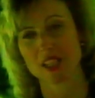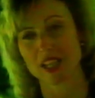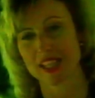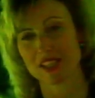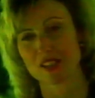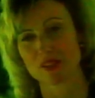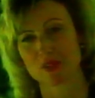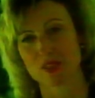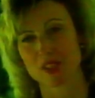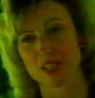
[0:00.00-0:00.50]

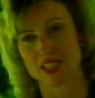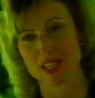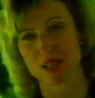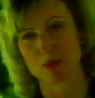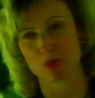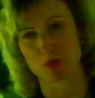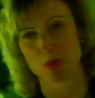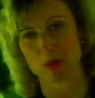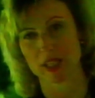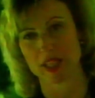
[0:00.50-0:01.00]
like the free
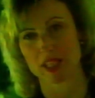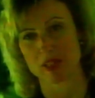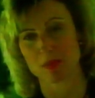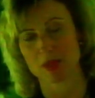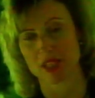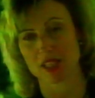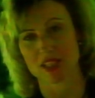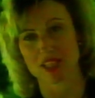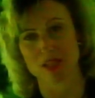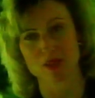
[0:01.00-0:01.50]
sample reading
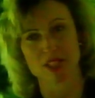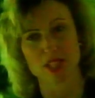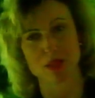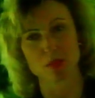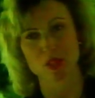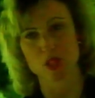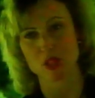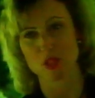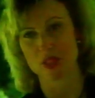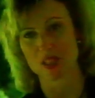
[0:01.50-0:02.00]
because I was
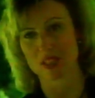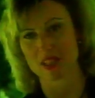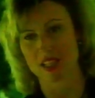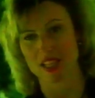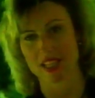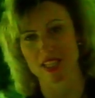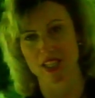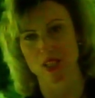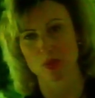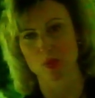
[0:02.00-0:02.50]
able to use the
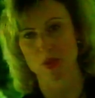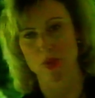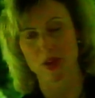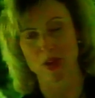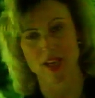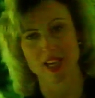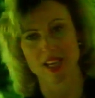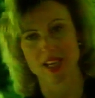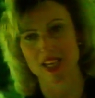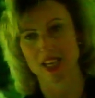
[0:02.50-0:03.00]
psychic without
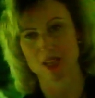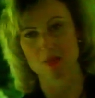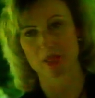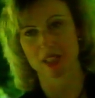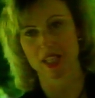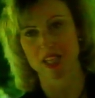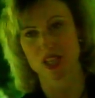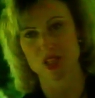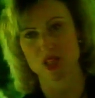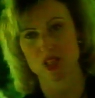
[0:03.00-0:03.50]
any
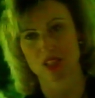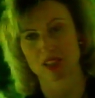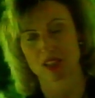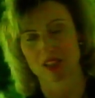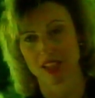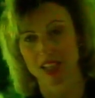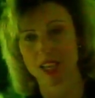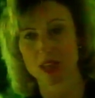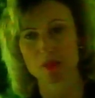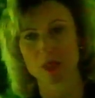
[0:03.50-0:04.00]
obligation.
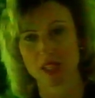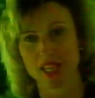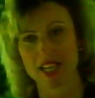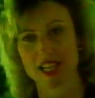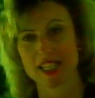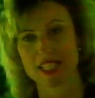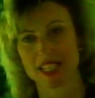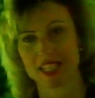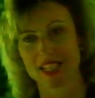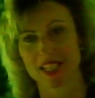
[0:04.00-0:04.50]
And I'm glad
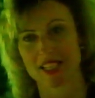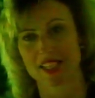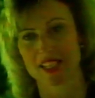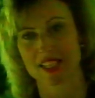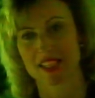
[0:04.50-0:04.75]
I did.